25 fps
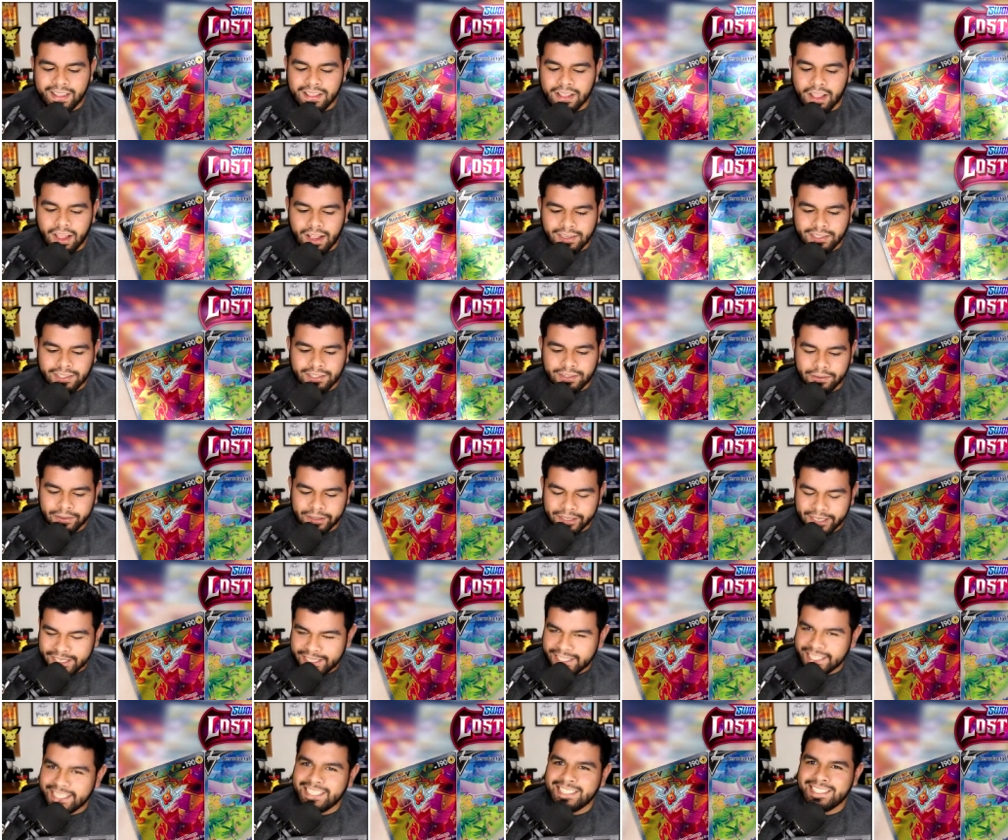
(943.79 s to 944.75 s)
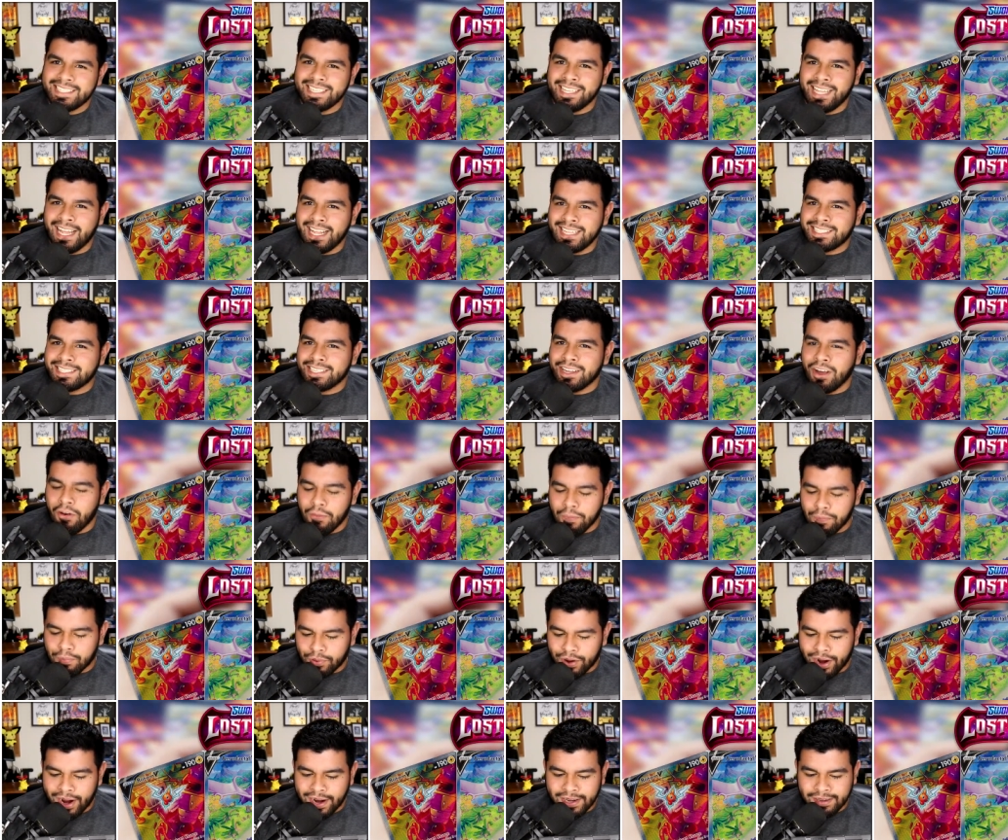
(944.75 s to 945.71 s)
Lost Origins, let's go.
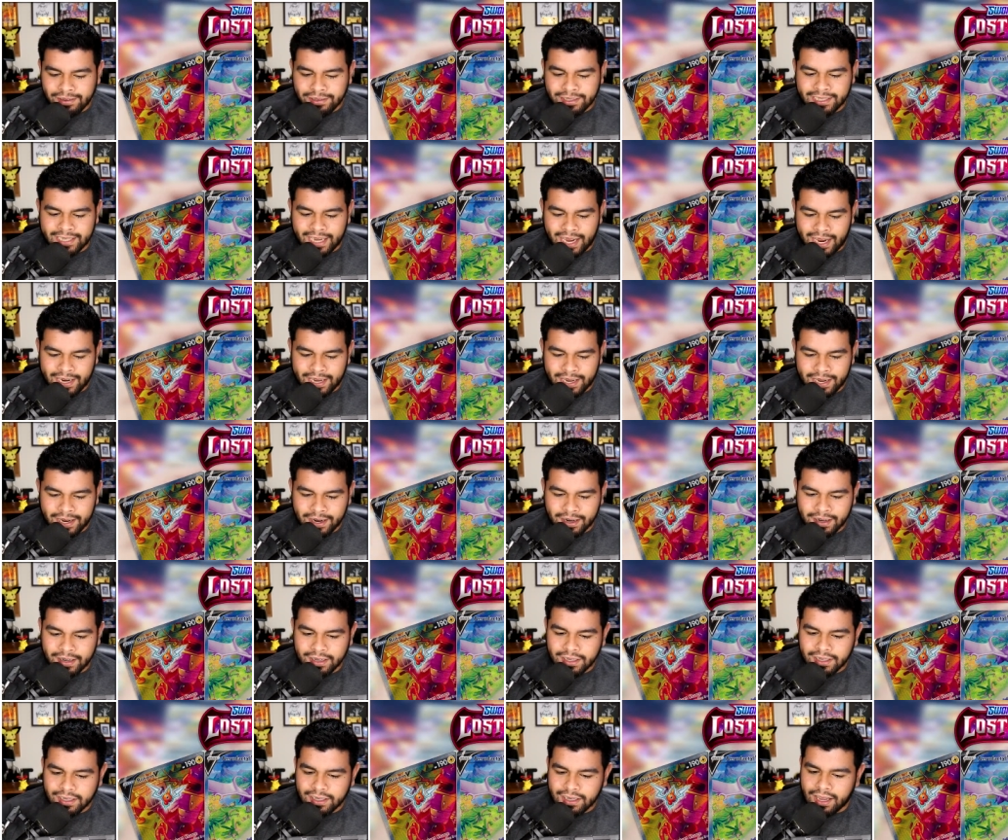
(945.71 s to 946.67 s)
Brand new set here.